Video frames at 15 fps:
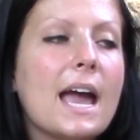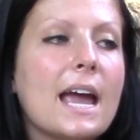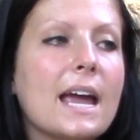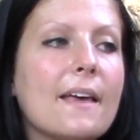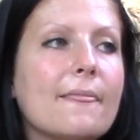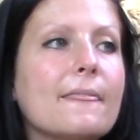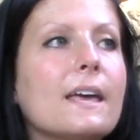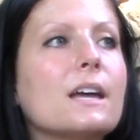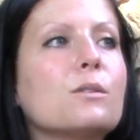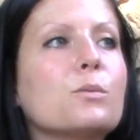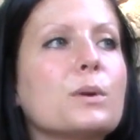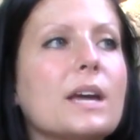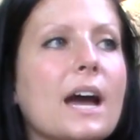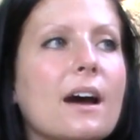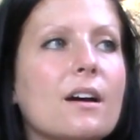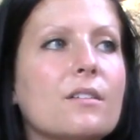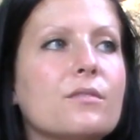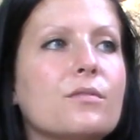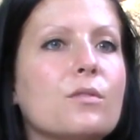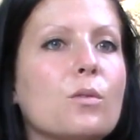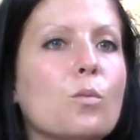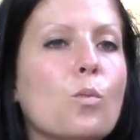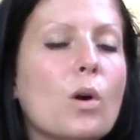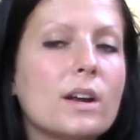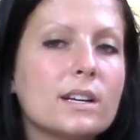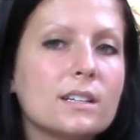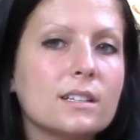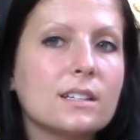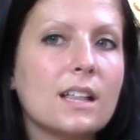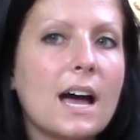And then we have
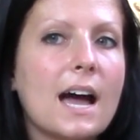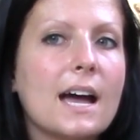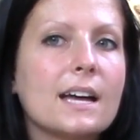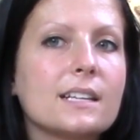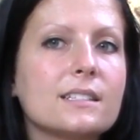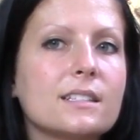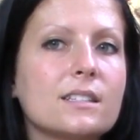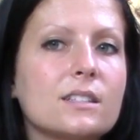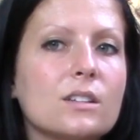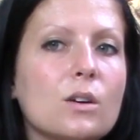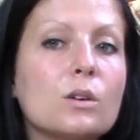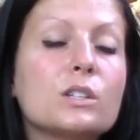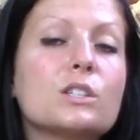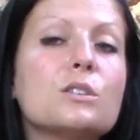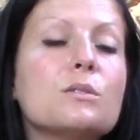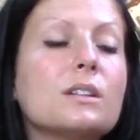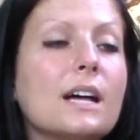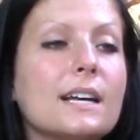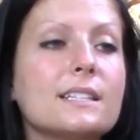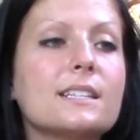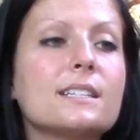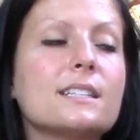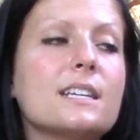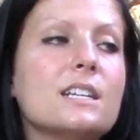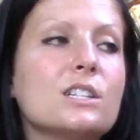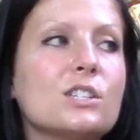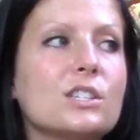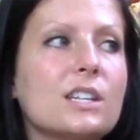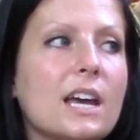1 class or 2 classes each